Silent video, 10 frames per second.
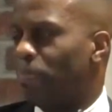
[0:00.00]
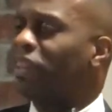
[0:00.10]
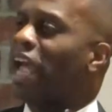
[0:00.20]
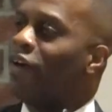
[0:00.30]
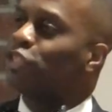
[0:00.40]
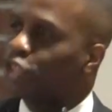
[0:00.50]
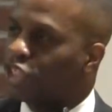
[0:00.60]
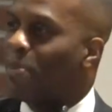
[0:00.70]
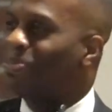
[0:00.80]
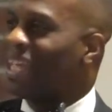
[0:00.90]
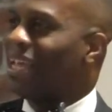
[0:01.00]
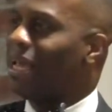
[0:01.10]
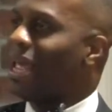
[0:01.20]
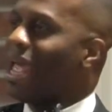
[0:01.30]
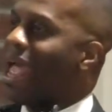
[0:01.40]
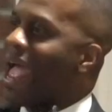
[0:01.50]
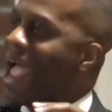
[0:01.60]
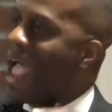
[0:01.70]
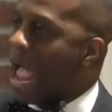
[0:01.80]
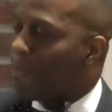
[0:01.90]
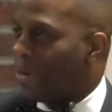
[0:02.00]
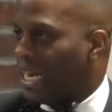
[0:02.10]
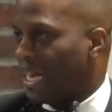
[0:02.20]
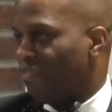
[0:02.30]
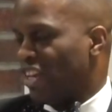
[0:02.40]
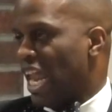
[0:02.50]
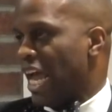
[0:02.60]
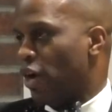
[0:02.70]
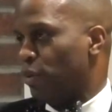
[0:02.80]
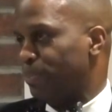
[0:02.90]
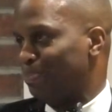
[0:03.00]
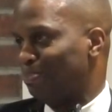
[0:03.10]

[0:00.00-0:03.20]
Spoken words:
But there is something happening in Vallejo.